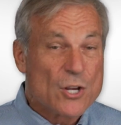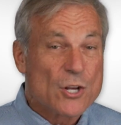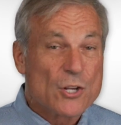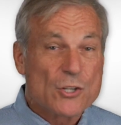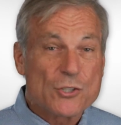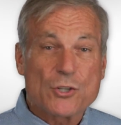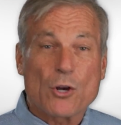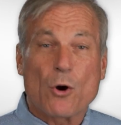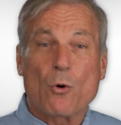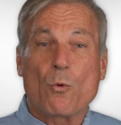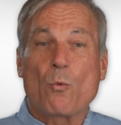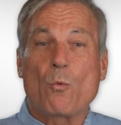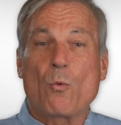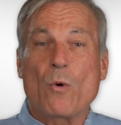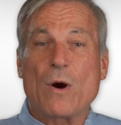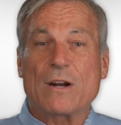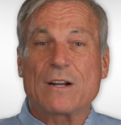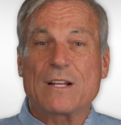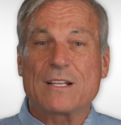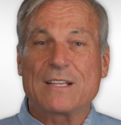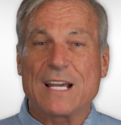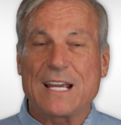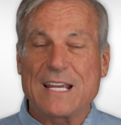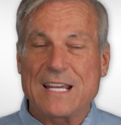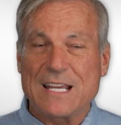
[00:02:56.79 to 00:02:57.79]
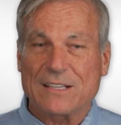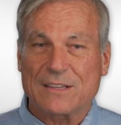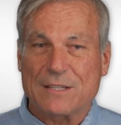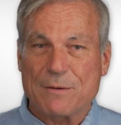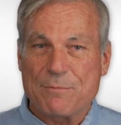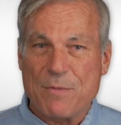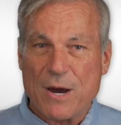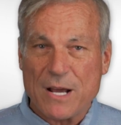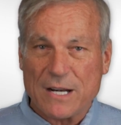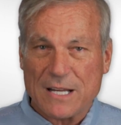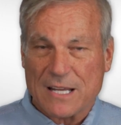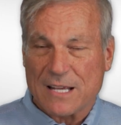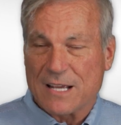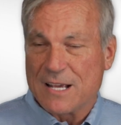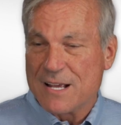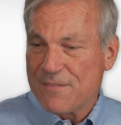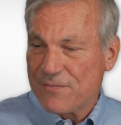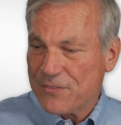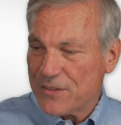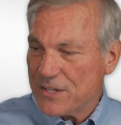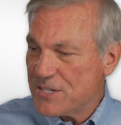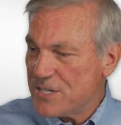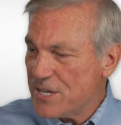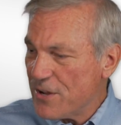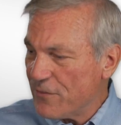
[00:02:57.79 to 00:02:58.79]
So where did they get the money?
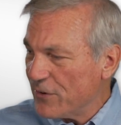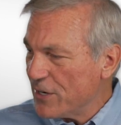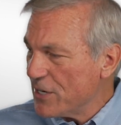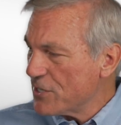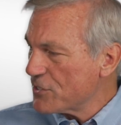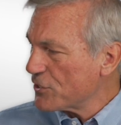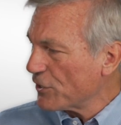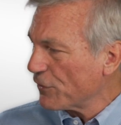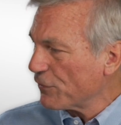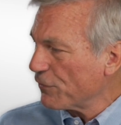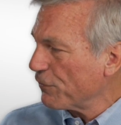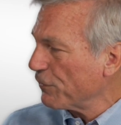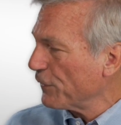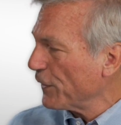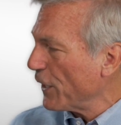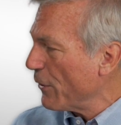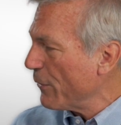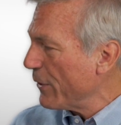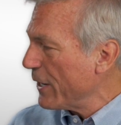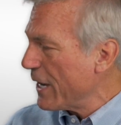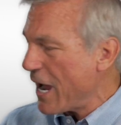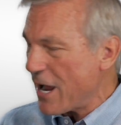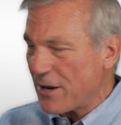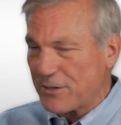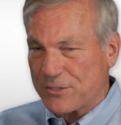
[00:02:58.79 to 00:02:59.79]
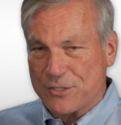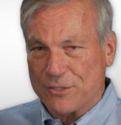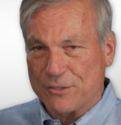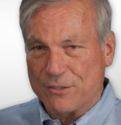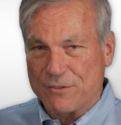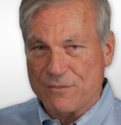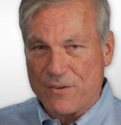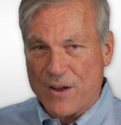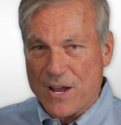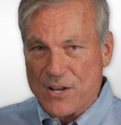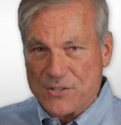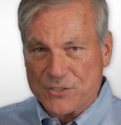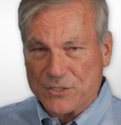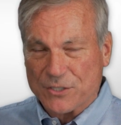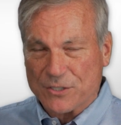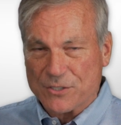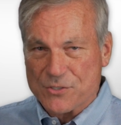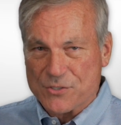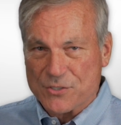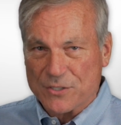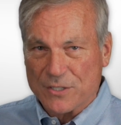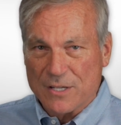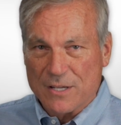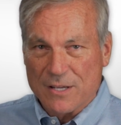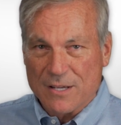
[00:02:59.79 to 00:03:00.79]
The dividends are flowing out to
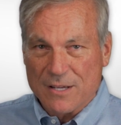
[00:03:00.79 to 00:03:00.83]
investors,